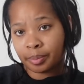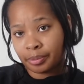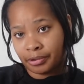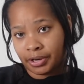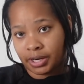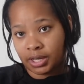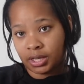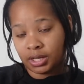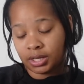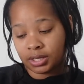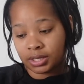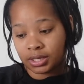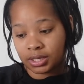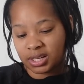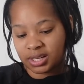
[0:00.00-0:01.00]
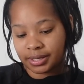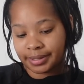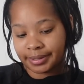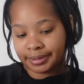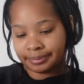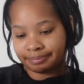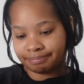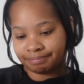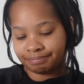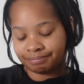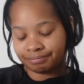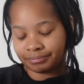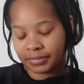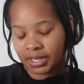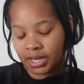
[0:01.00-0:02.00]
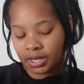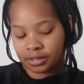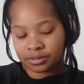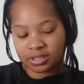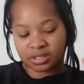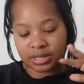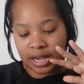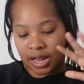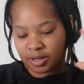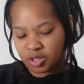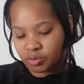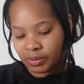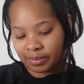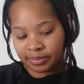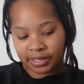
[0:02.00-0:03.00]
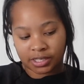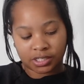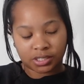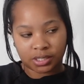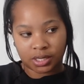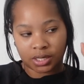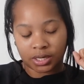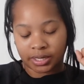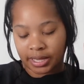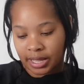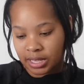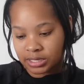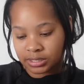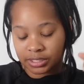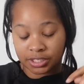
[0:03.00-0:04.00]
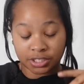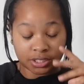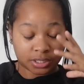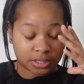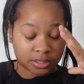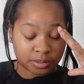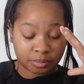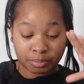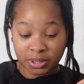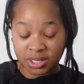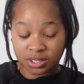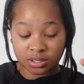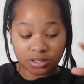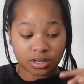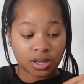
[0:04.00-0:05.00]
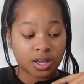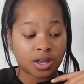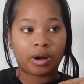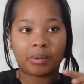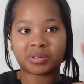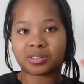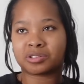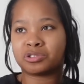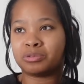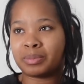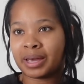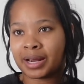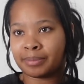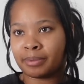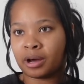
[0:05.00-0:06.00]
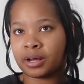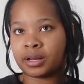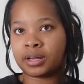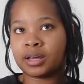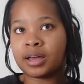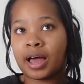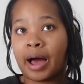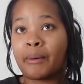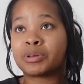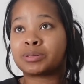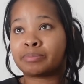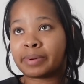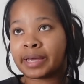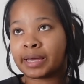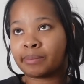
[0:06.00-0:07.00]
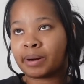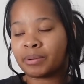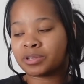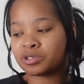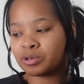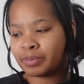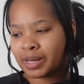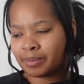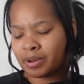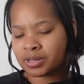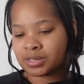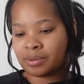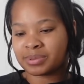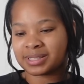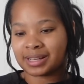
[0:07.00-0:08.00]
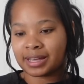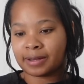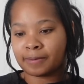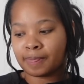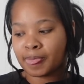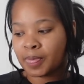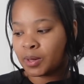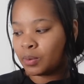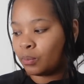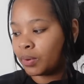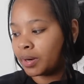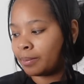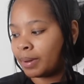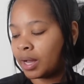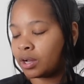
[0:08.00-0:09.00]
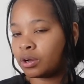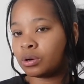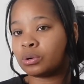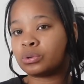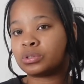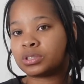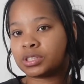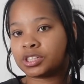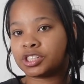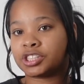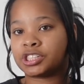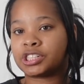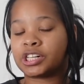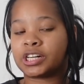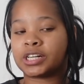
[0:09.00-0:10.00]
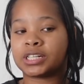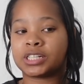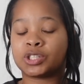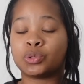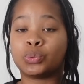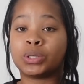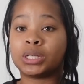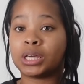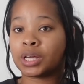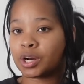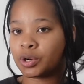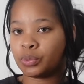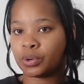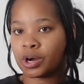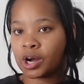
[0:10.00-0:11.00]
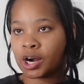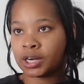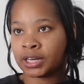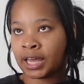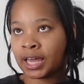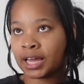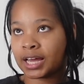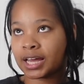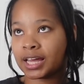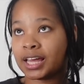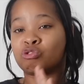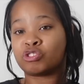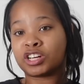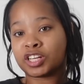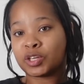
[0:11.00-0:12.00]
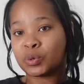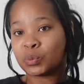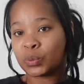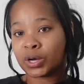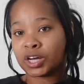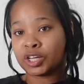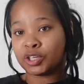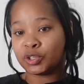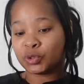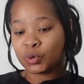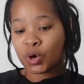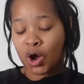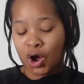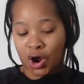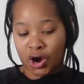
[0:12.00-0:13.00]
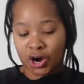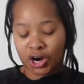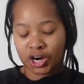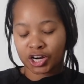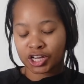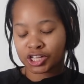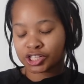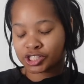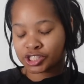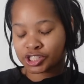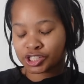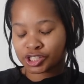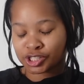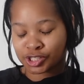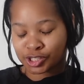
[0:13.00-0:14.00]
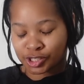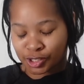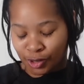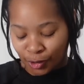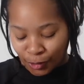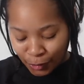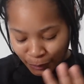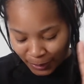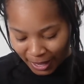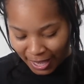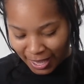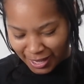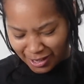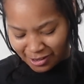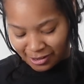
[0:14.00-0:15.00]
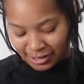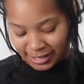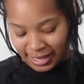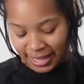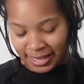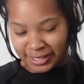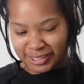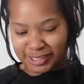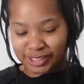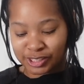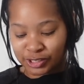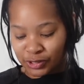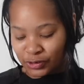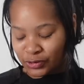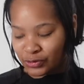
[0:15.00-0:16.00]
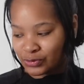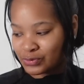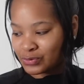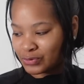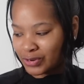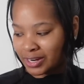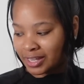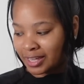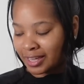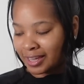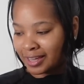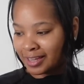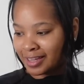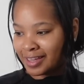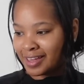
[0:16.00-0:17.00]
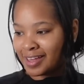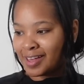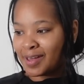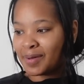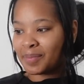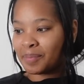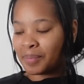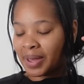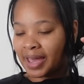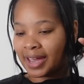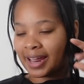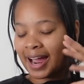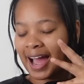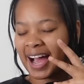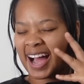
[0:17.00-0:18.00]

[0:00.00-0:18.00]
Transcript: pretty. Yeah, sideswiped that shit in the gas station and pissed. Well, I wasn't too mad about it. I was mad, but I wasn't too mad about it because I was like, one of my goals this year is to get a new car. Like, really want a new car so bad, y'all. Like, so freaking bad.